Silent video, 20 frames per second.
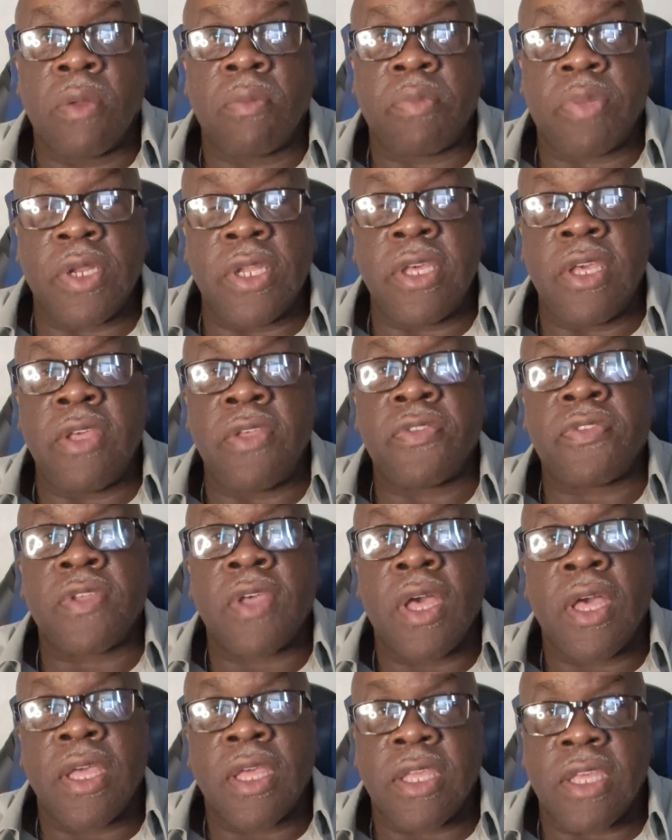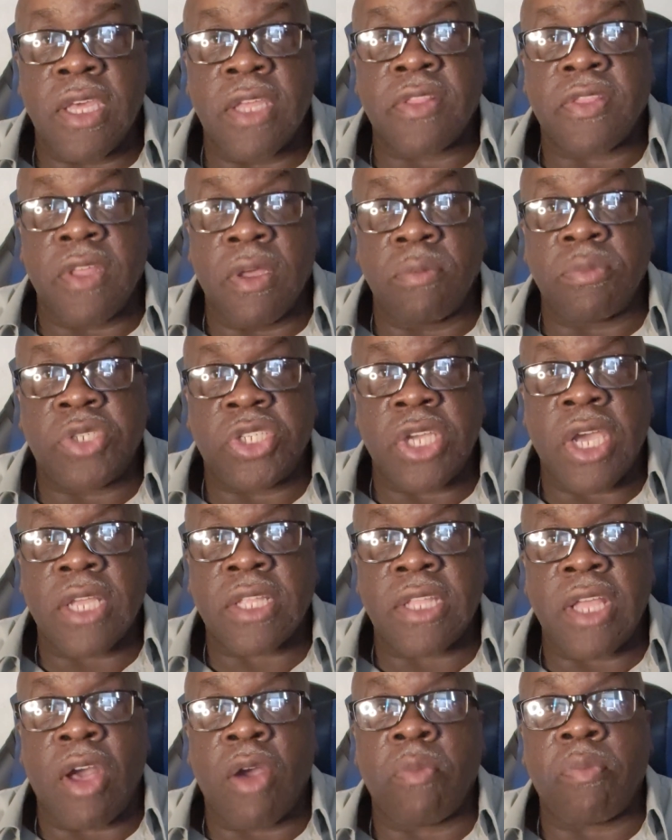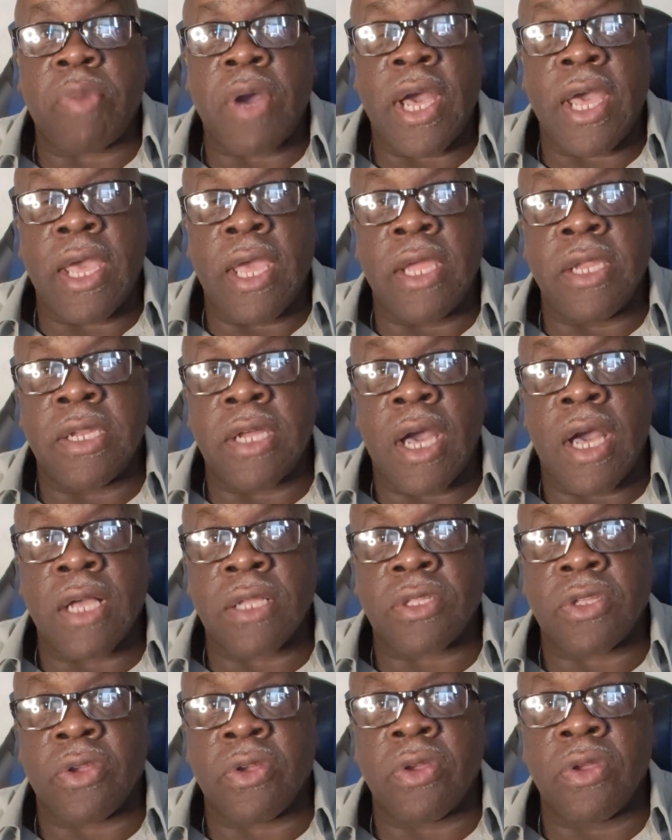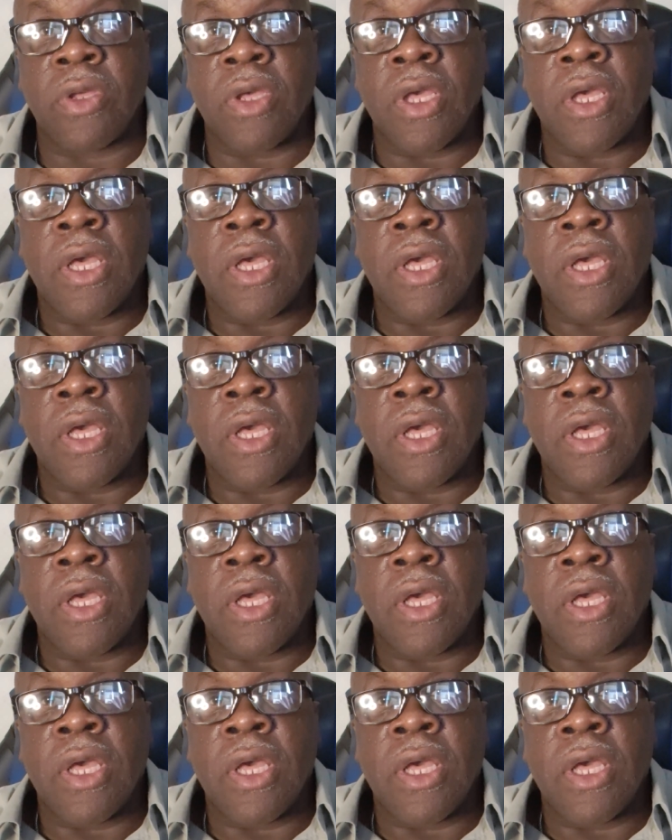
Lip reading: please get them checked out by a doctor.